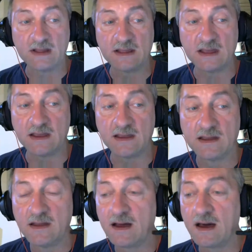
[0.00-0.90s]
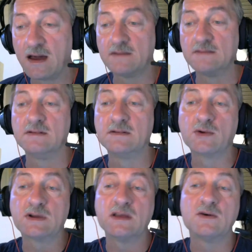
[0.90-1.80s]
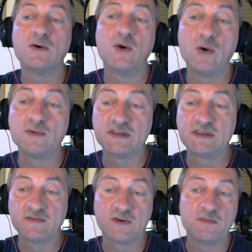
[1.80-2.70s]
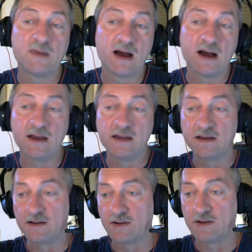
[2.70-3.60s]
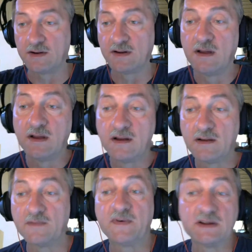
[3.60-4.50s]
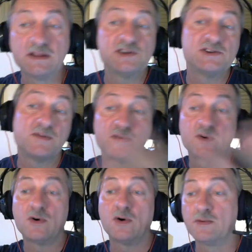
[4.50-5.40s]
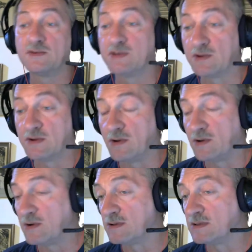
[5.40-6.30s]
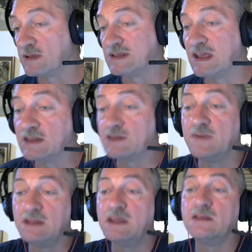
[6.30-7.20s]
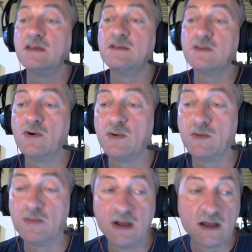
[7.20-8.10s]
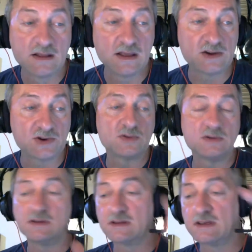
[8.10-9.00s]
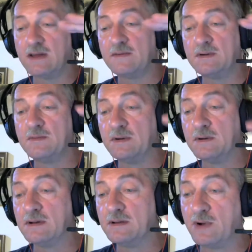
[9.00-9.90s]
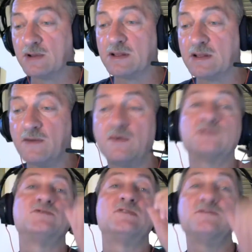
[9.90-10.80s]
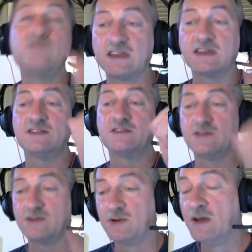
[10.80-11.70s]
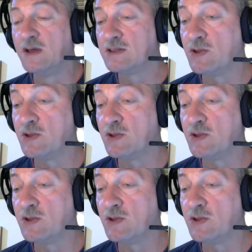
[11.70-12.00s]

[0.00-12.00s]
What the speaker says: they are looking homes for buy or furniture for homes or the things we need in home, they should have a bottle of water and drink it. So